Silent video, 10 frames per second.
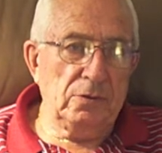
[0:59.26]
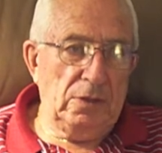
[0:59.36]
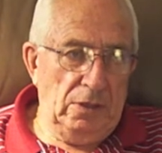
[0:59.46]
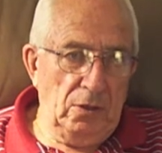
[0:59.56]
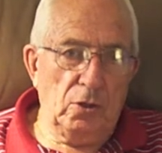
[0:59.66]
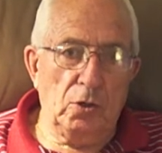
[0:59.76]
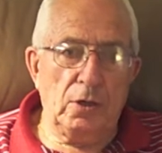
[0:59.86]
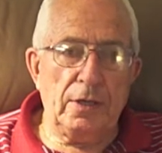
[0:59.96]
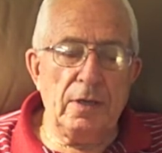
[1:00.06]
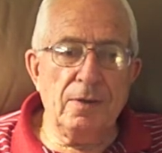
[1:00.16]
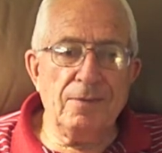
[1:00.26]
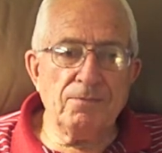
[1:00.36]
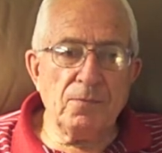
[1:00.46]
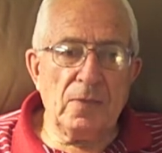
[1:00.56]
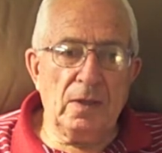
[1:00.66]
Illinois.
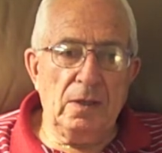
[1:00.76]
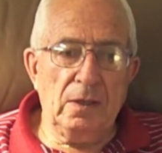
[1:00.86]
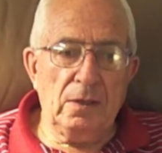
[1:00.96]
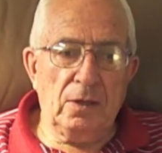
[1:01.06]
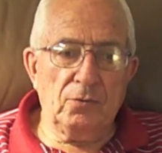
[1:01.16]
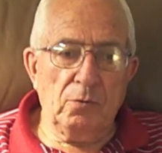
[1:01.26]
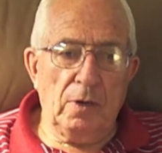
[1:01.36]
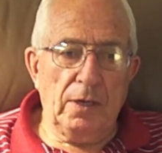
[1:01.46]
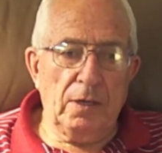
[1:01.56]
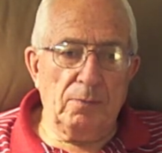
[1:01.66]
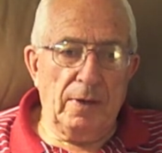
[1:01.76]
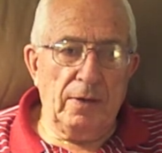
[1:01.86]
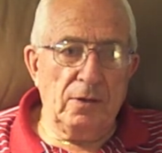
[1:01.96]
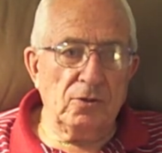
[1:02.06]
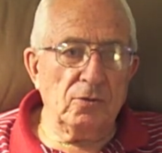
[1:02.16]
And that's where I got my
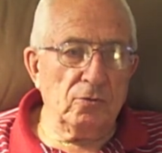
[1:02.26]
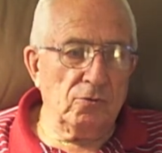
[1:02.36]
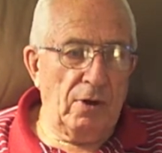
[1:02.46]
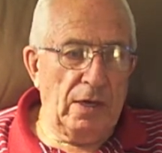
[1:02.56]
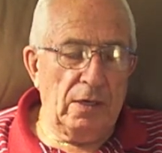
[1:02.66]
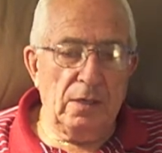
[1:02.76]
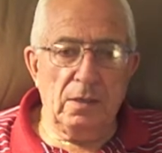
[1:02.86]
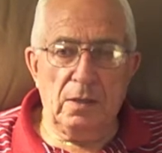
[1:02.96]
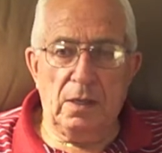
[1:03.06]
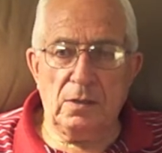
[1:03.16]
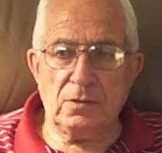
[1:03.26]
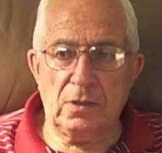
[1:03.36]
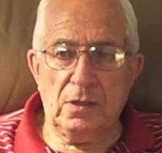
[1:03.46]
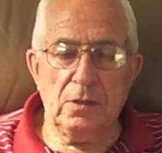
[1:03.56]
initial training as a